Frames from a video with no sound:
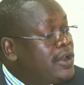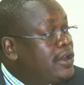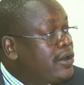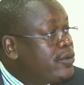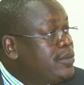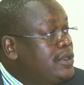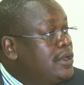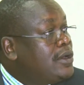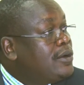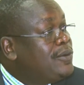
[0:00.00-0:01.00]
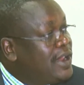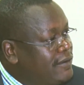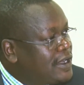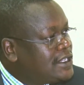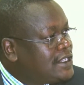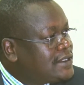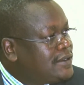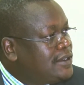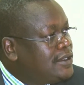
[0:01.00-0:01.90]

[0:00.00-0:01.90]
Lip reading: in Nairobi will have access.